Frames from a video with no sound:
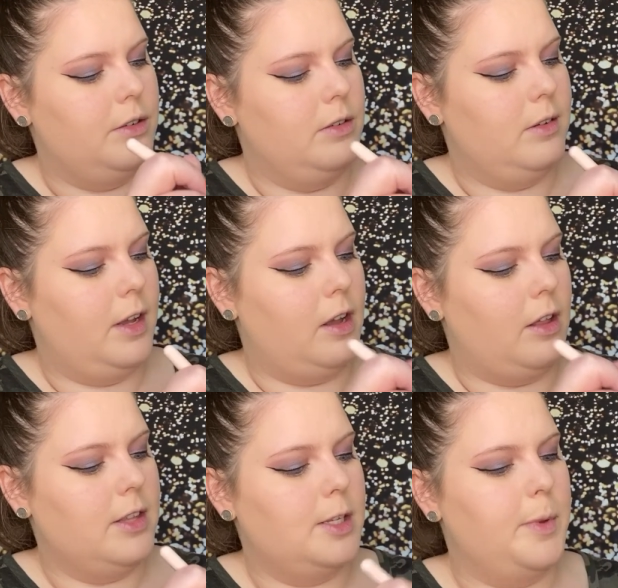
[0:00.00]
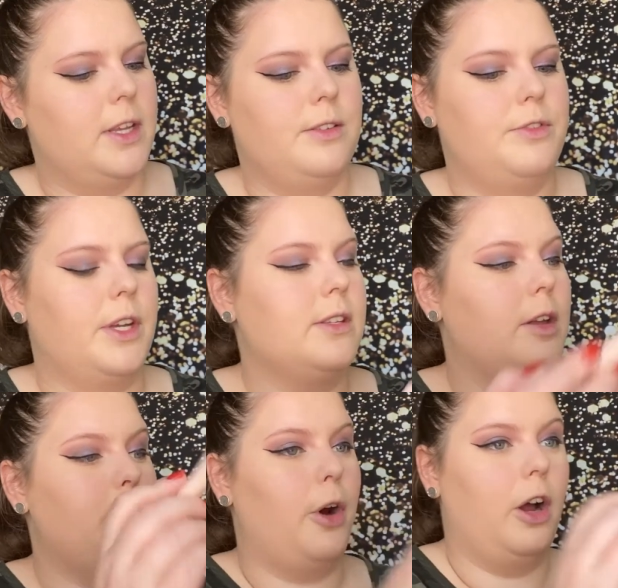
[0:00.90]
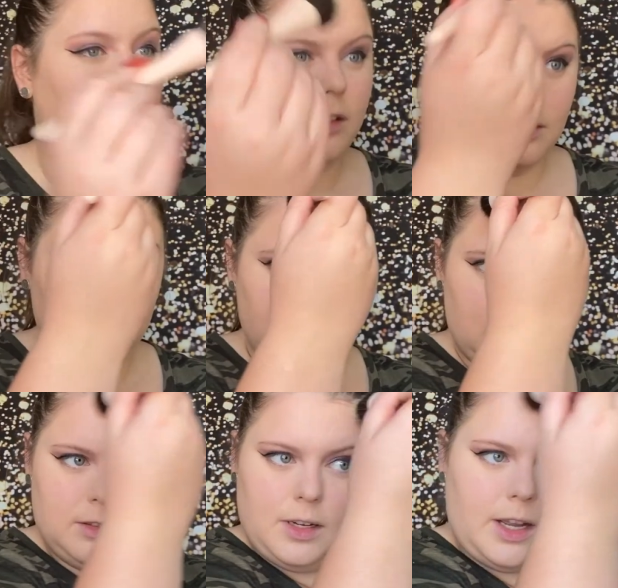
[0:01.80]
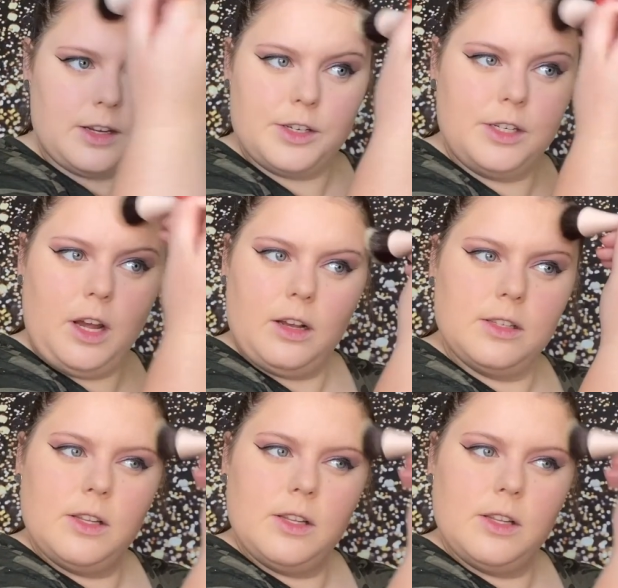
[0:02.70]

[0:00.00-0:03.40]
I got this because of Jessica Braun. She talks so